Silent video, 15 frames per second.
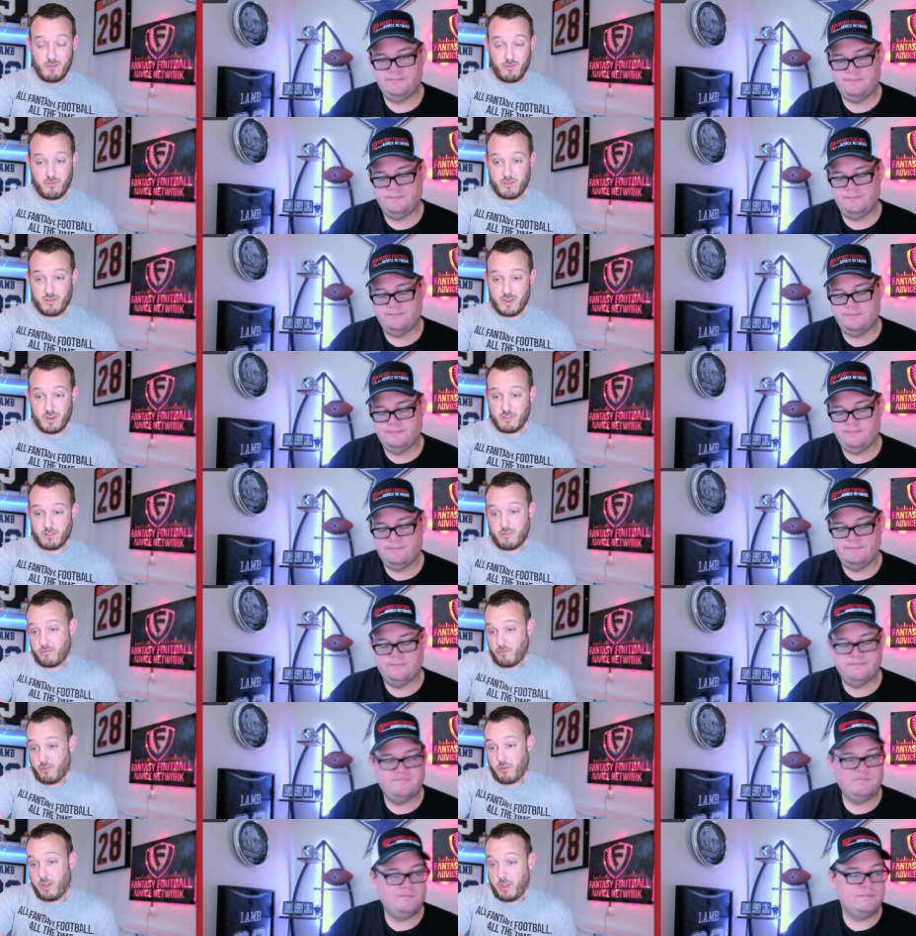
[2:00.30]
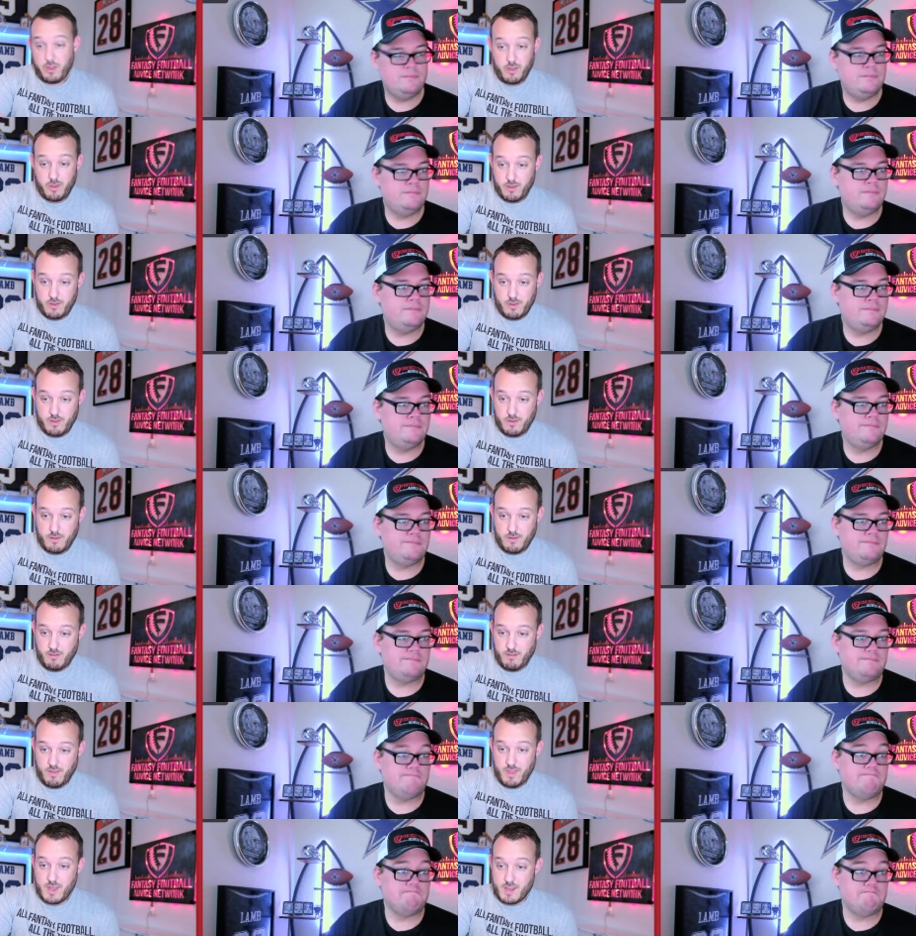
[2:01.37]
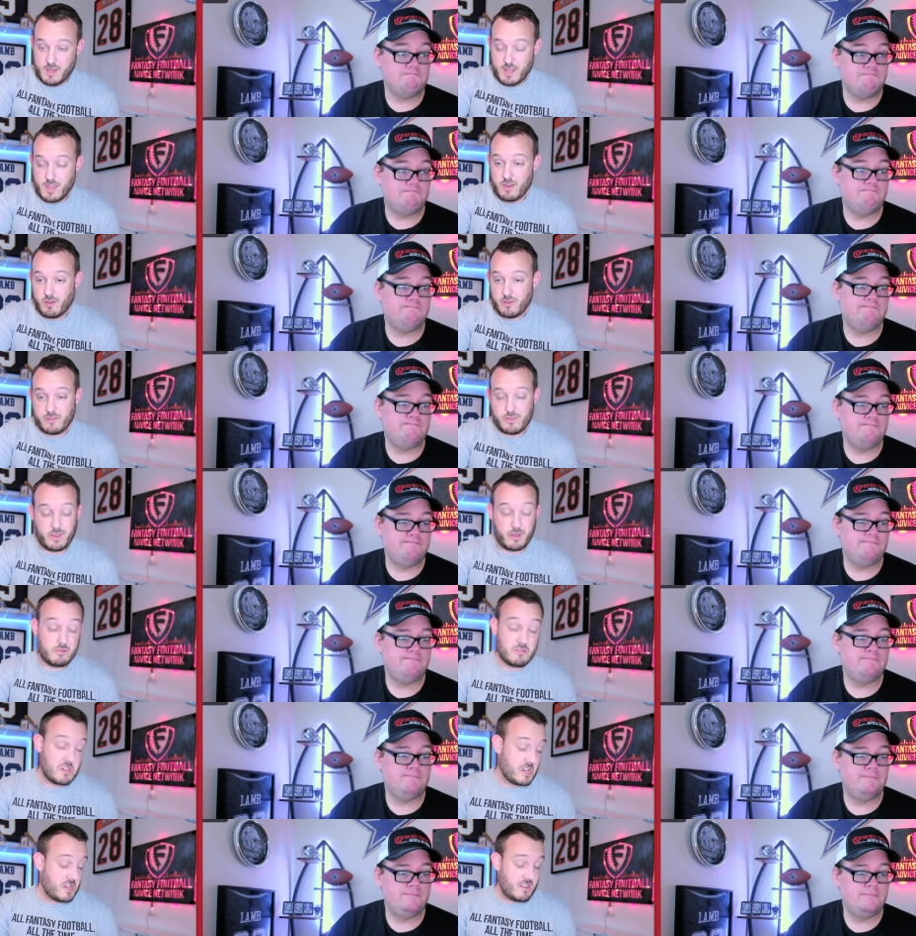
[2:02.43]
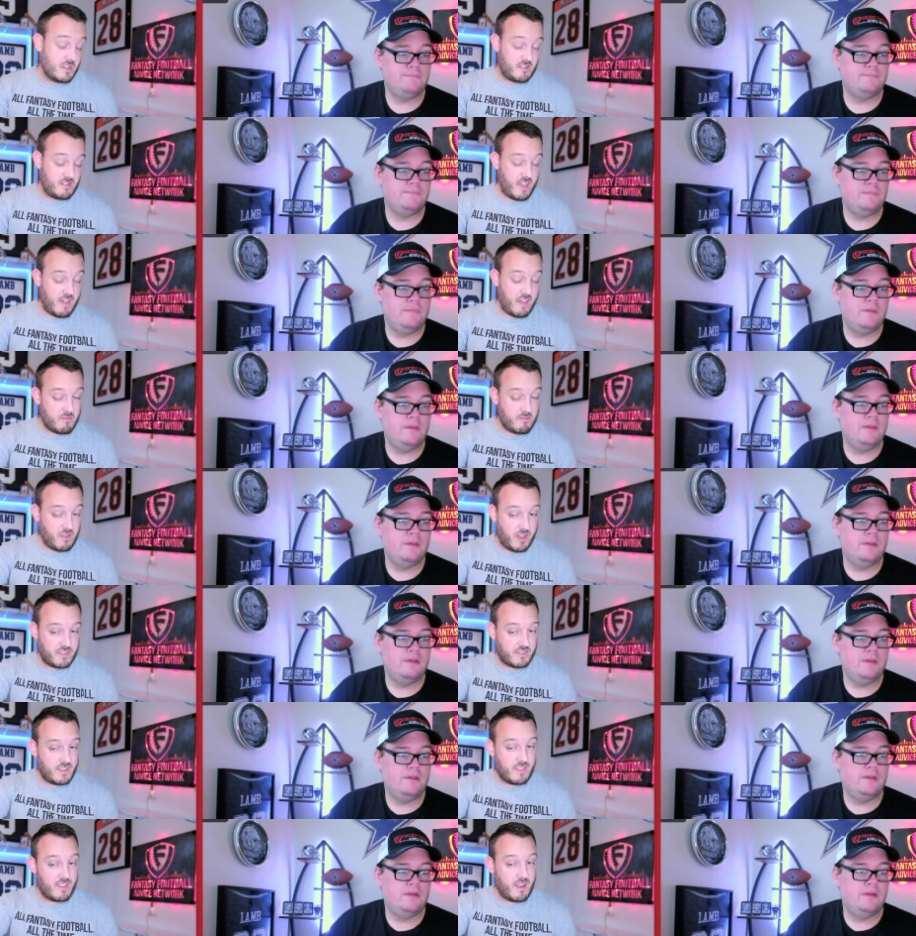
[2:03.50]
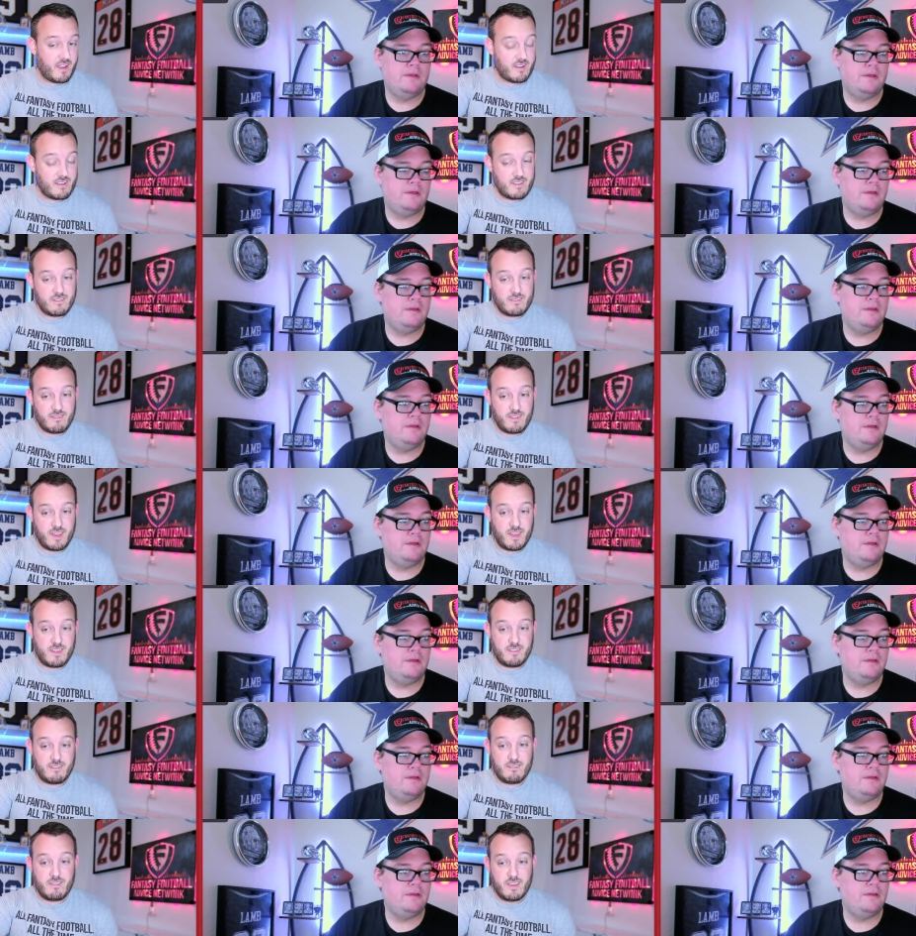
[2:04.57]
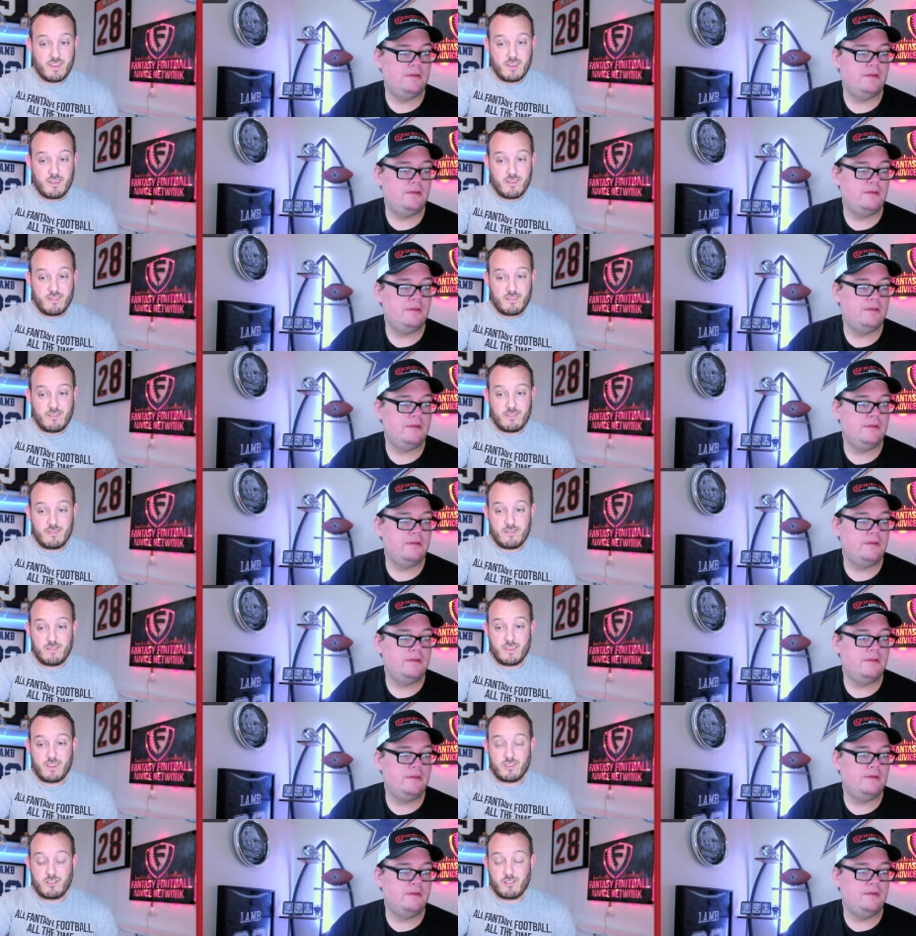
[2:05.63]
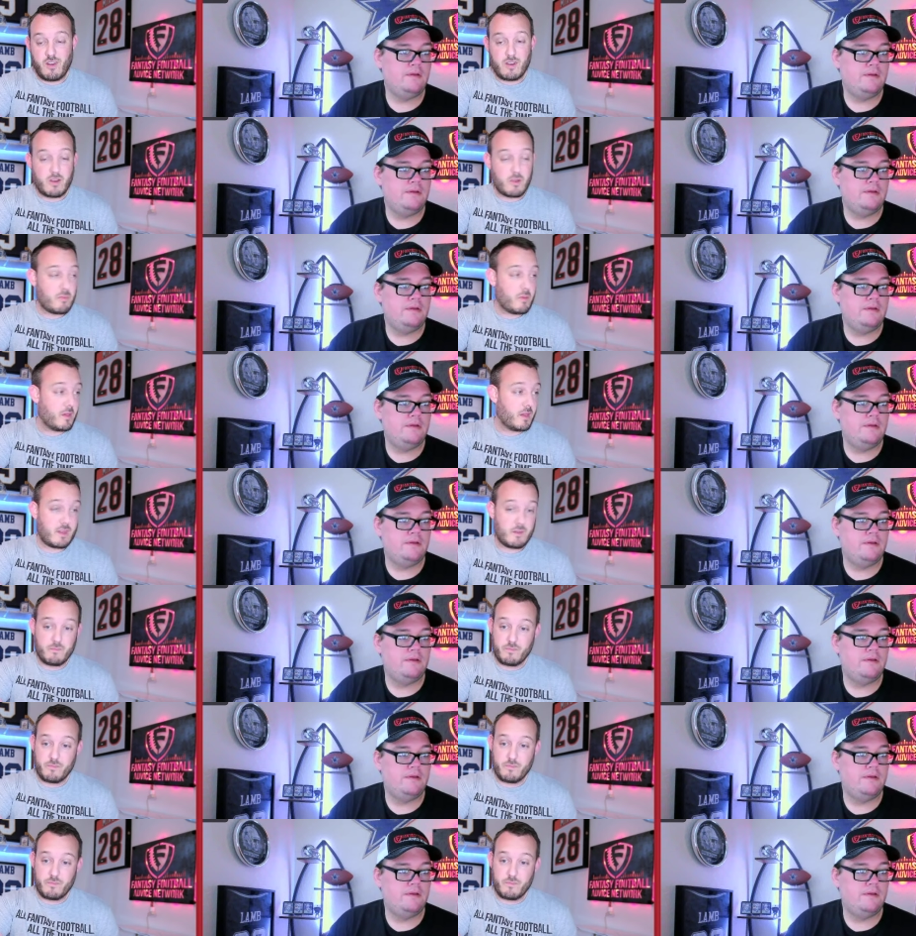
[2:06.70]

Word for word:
Speaker 1: for nearly free mm-hmm. in deal. So just have him tossed in there and and get your lottery pick.